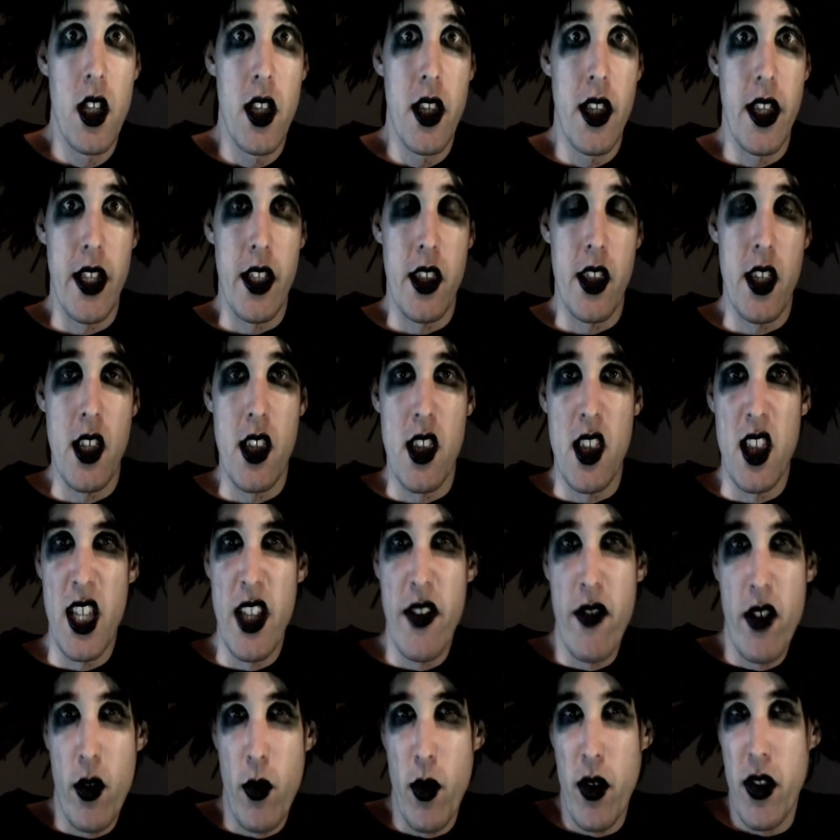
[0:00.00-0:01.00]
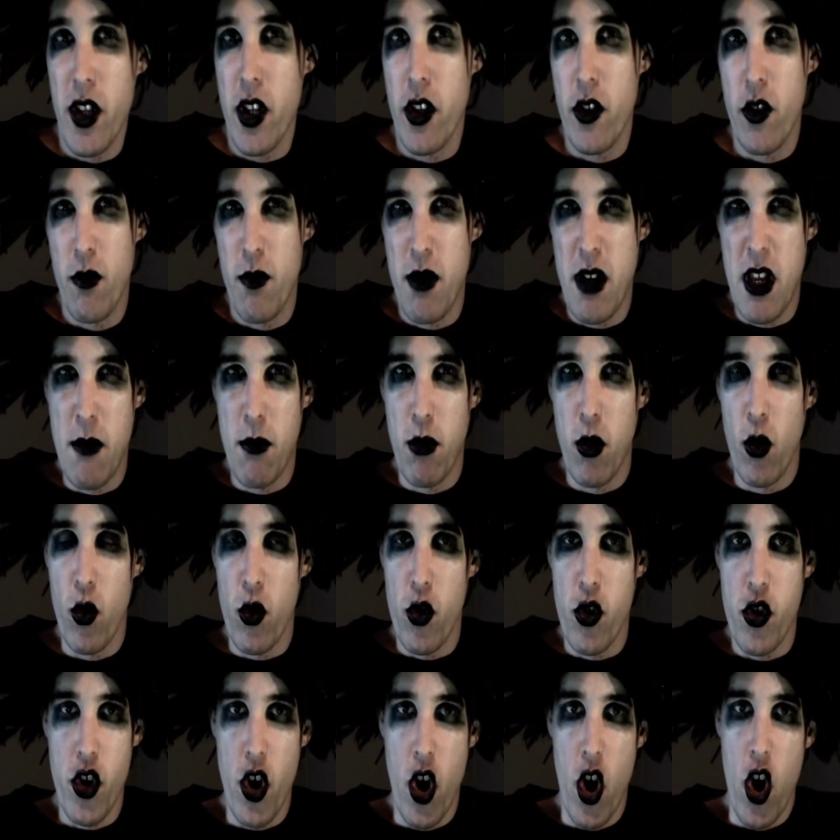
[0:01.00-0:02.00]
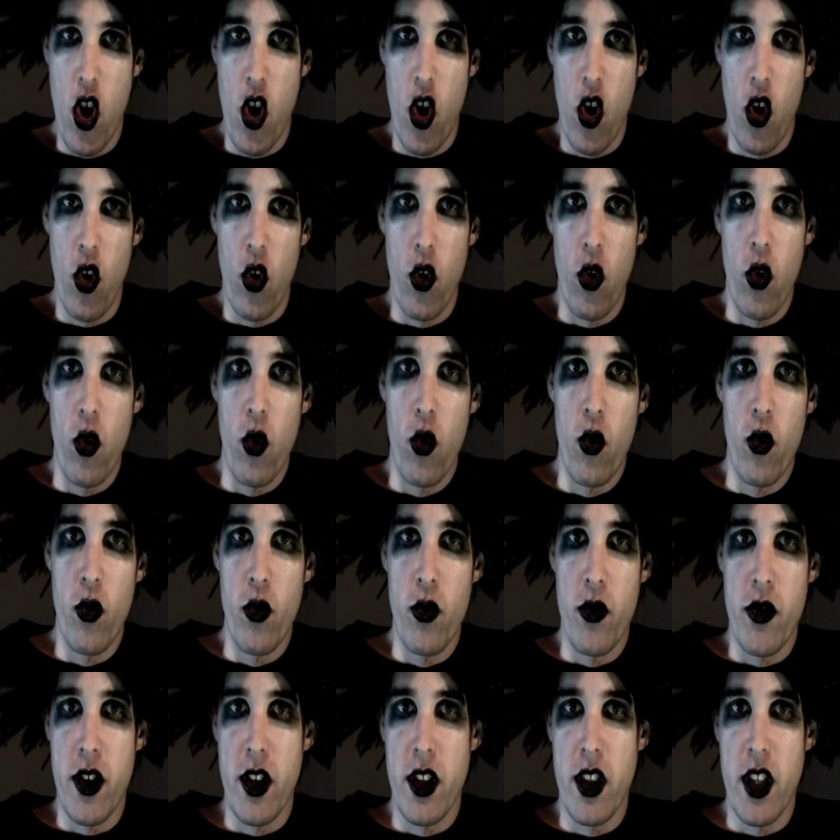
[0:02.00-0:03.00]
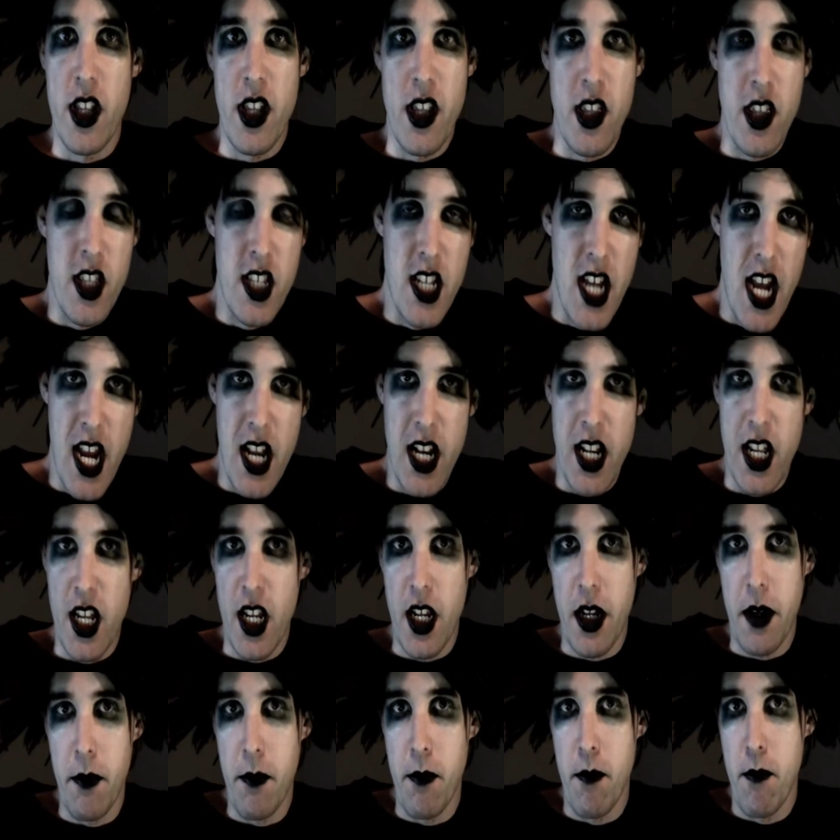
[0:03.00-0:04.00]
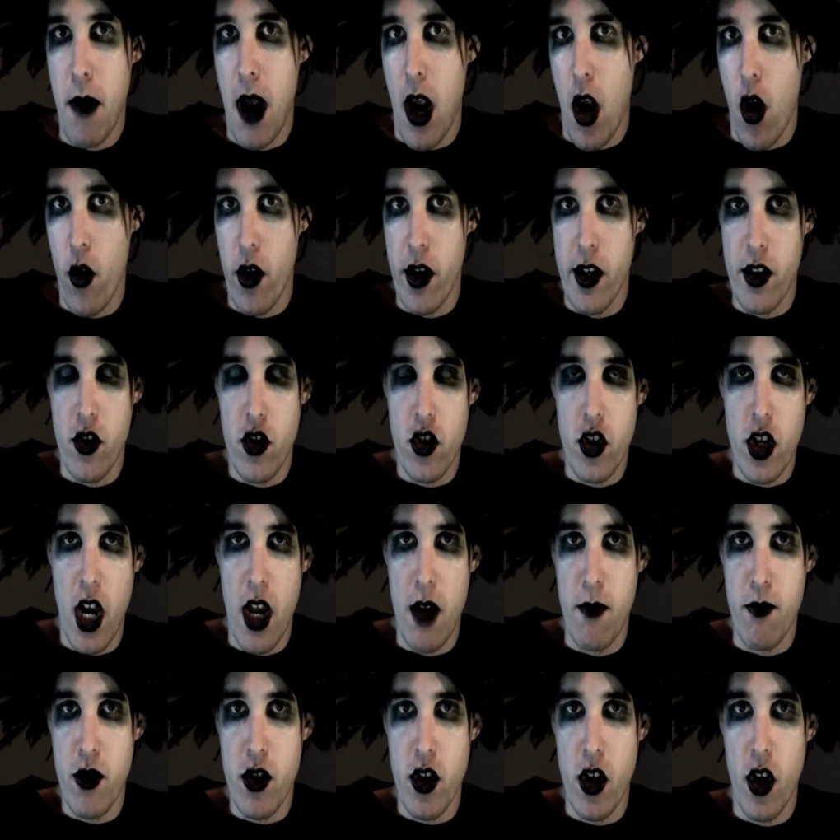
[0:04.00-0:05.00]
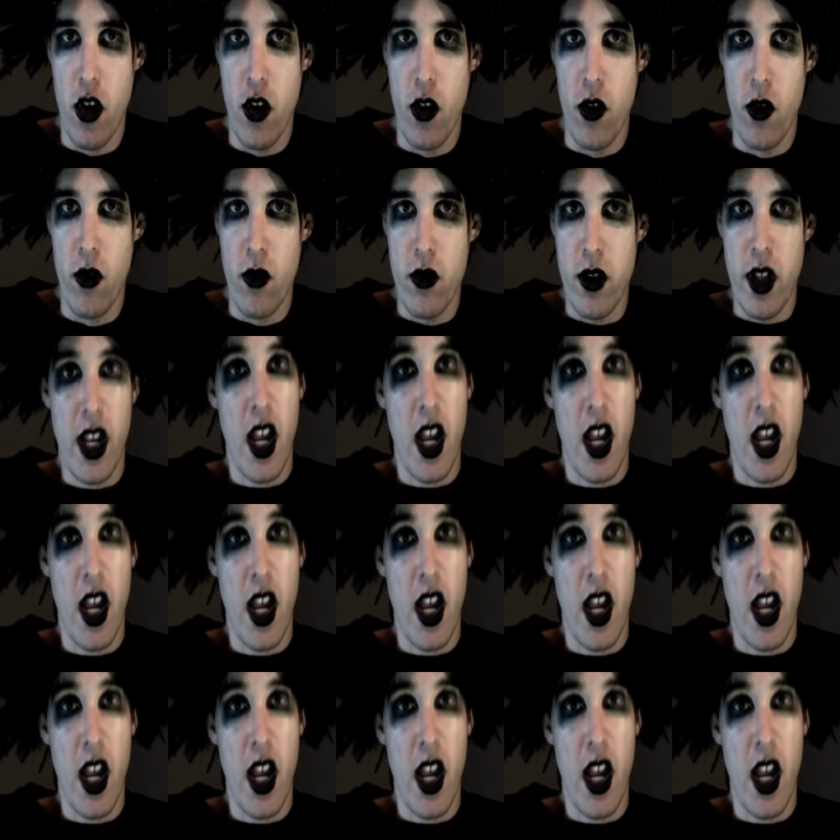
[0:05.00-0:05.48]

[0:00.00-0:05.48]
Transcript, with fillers: Like these living with other people shows and these dating marriage type shows.